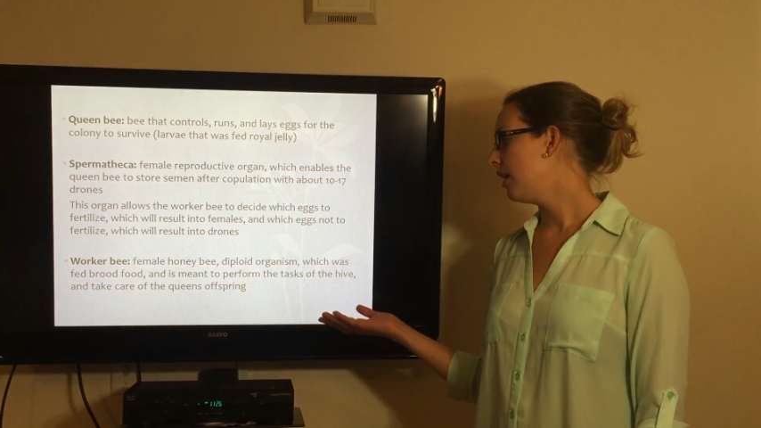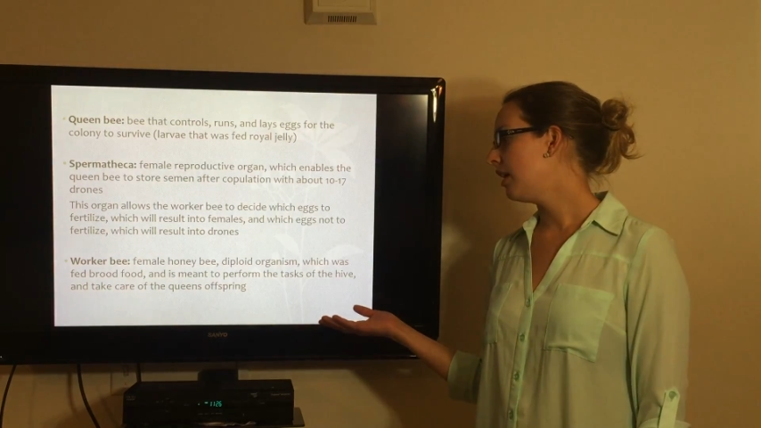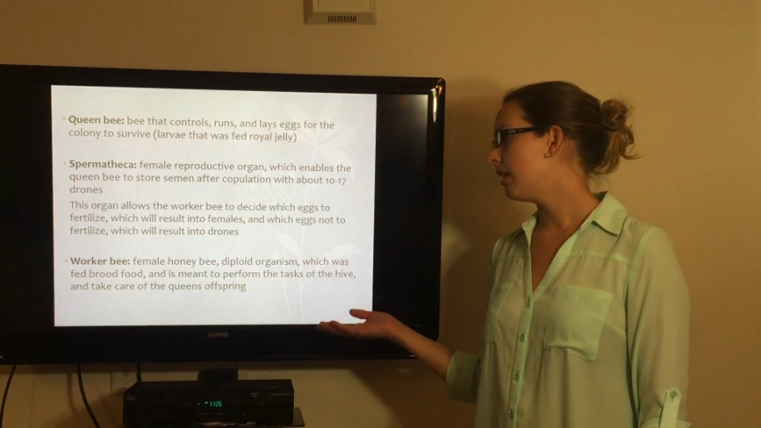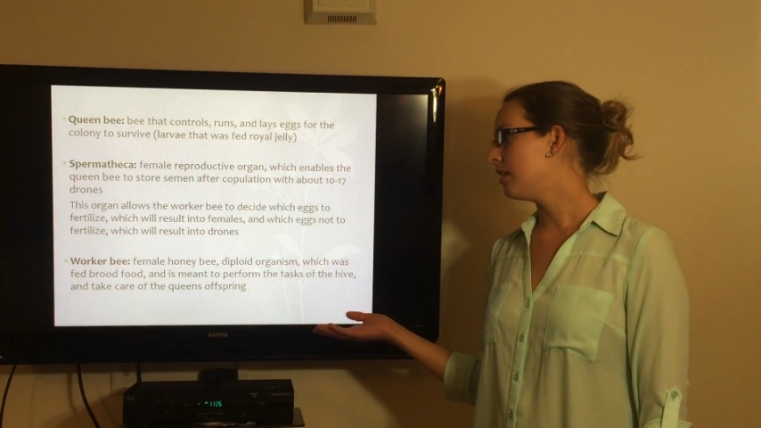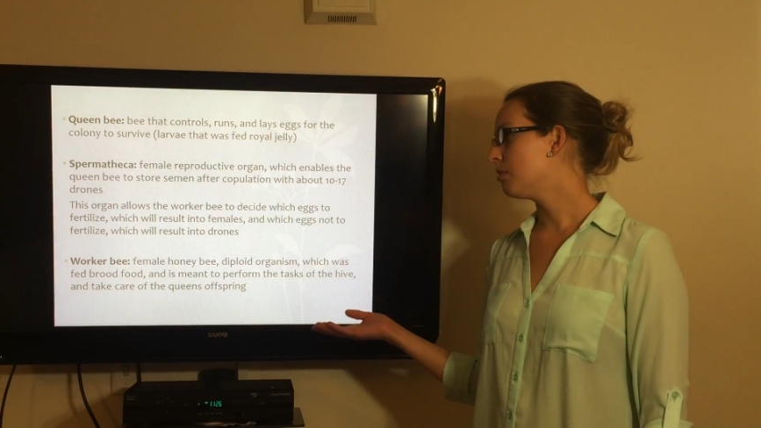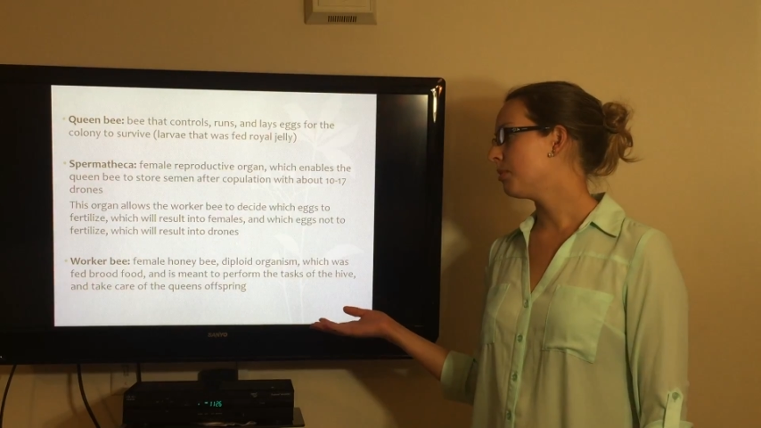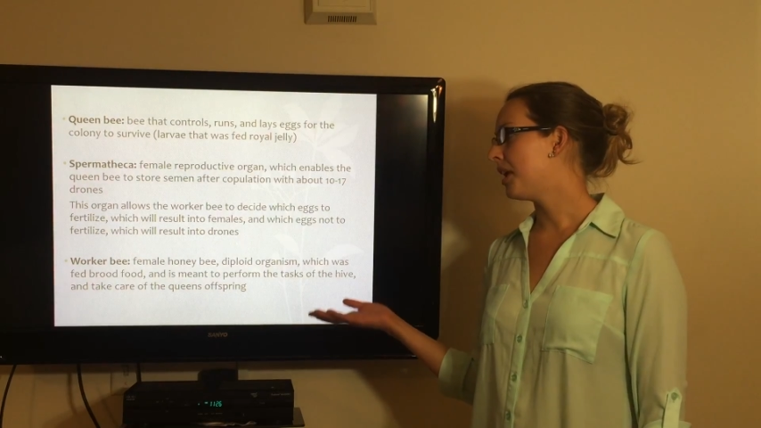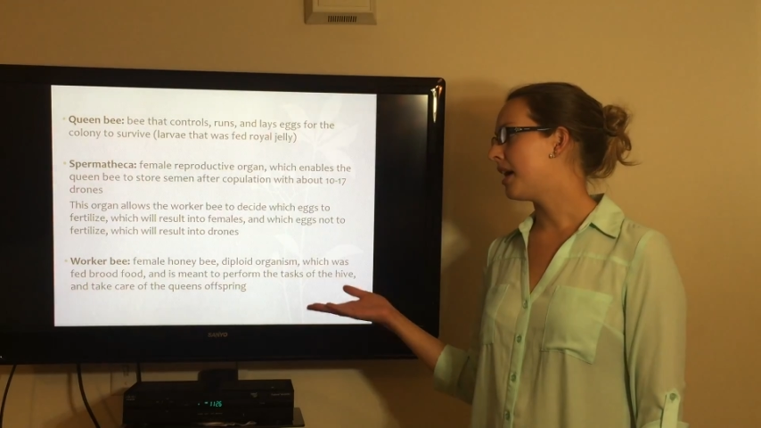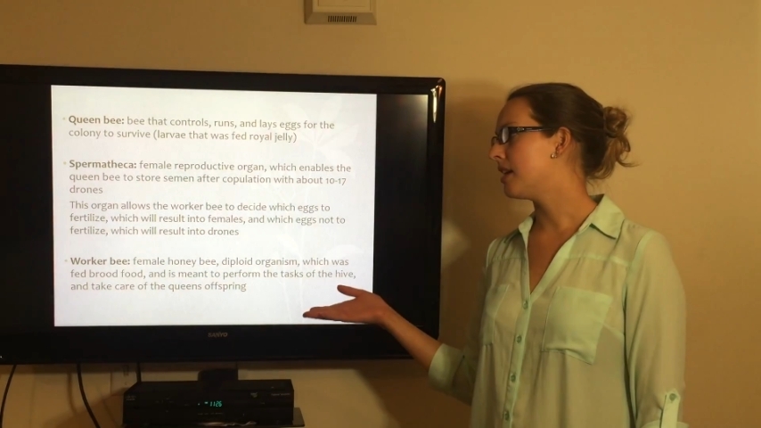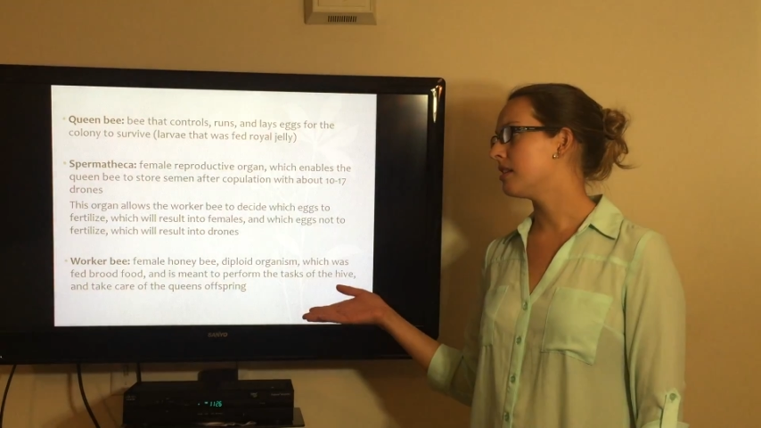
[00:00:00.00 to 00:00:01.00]
uh, this
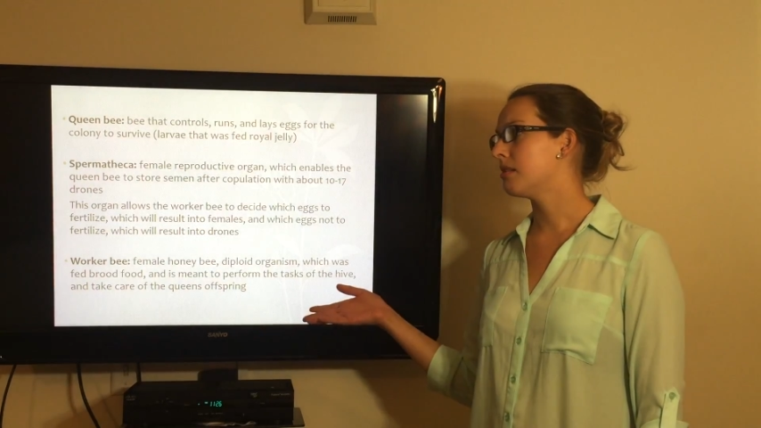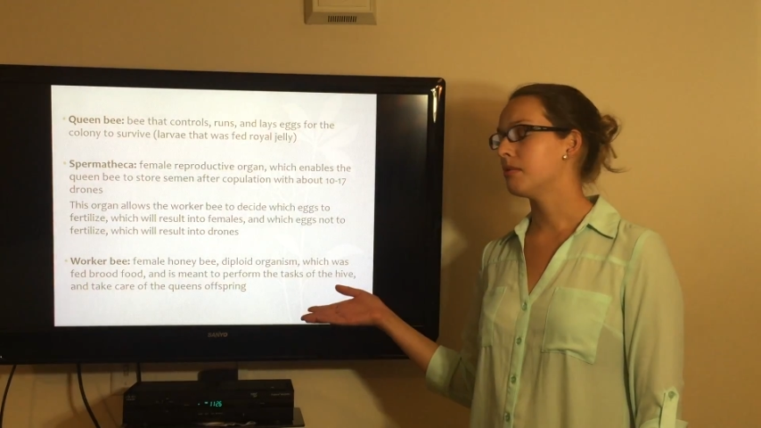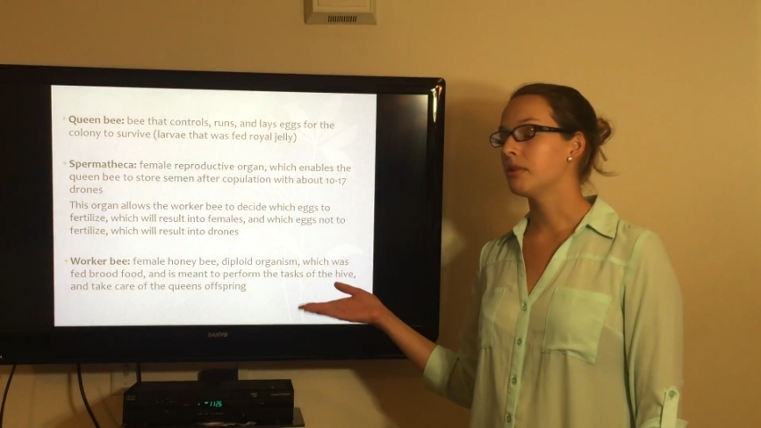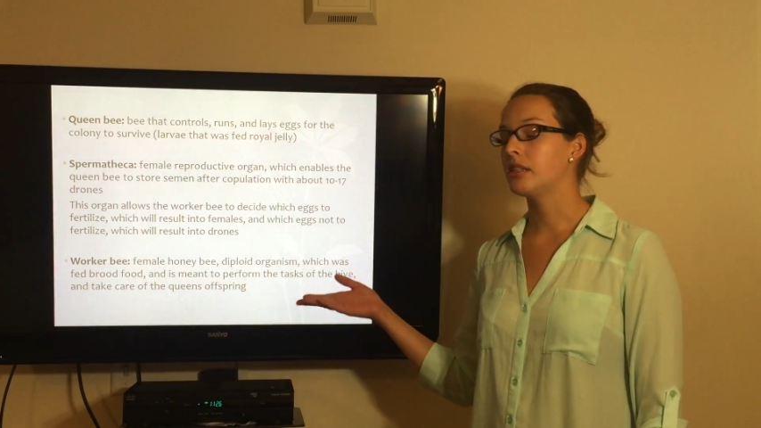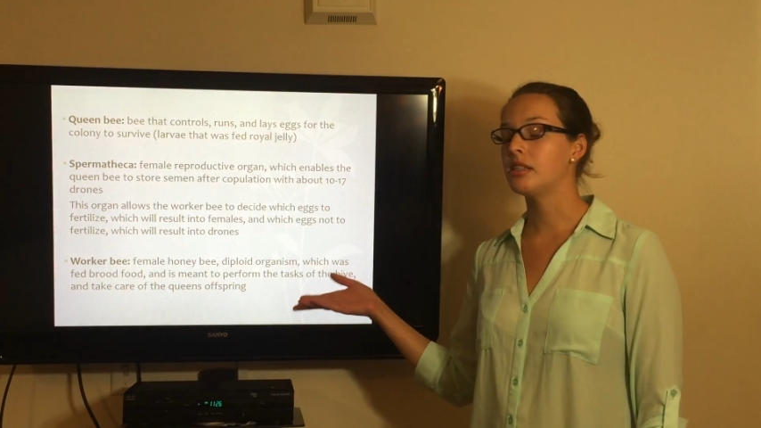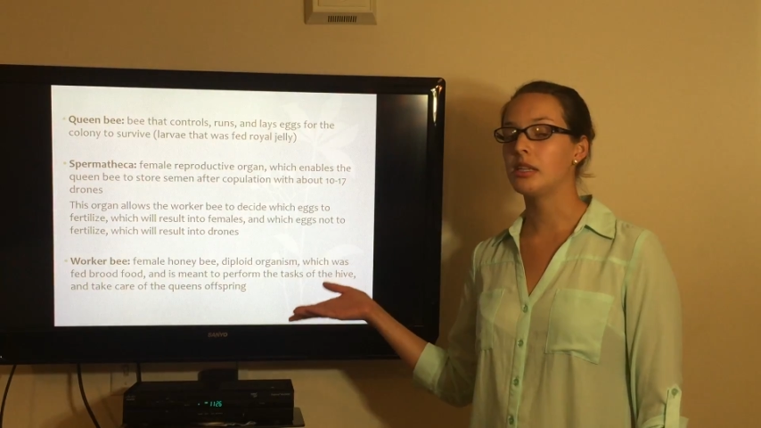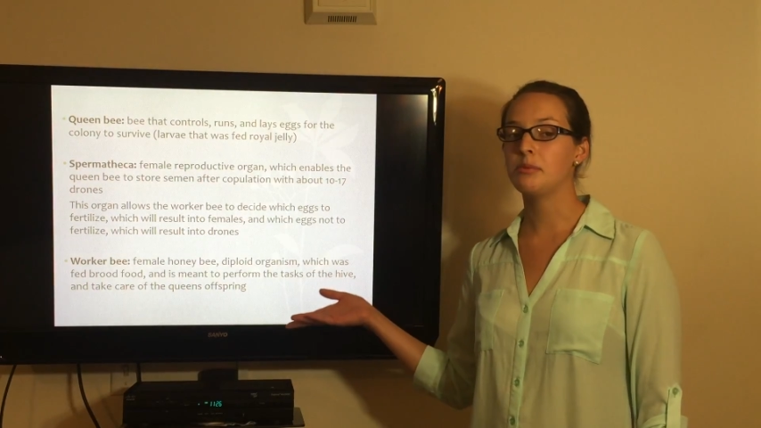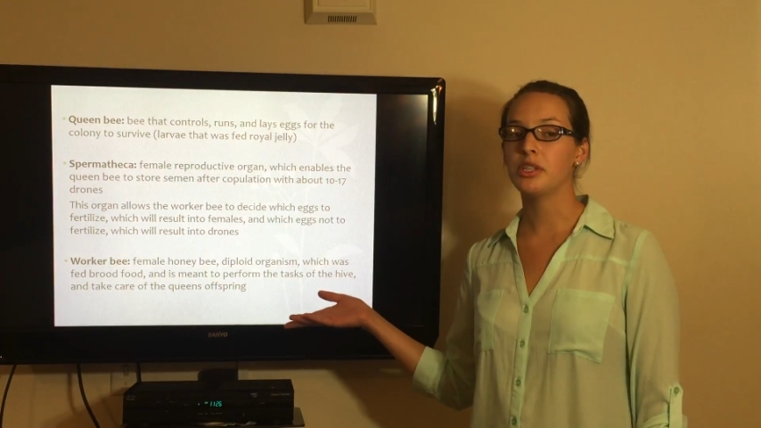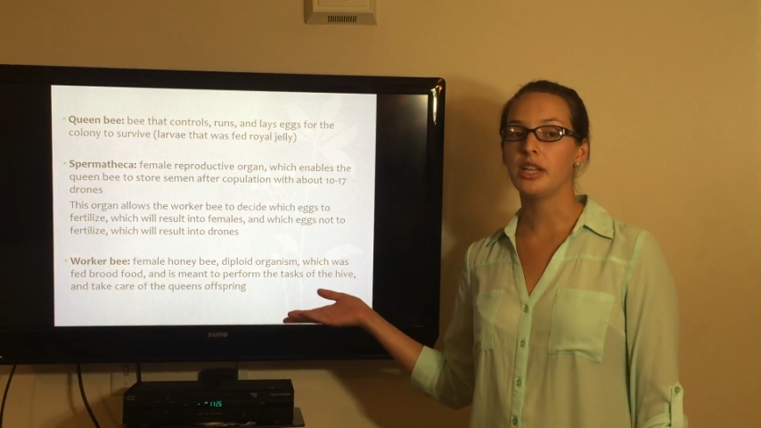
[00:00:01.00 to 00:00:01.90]
one has the same